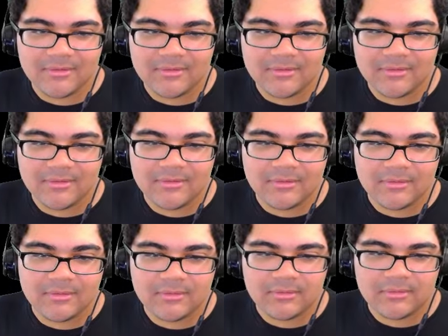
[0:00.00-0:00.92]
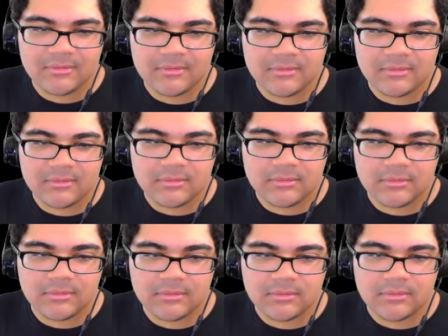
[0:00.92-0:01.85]

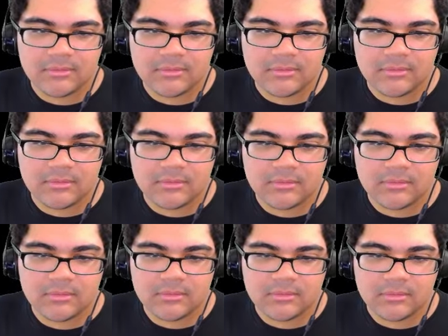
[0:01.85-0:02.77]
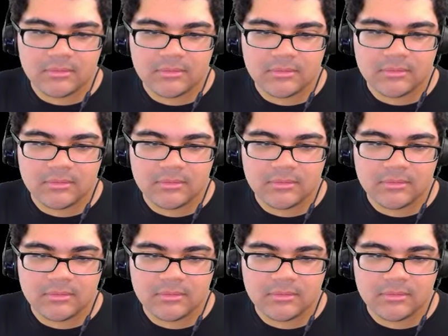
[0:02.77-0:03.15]
(silence)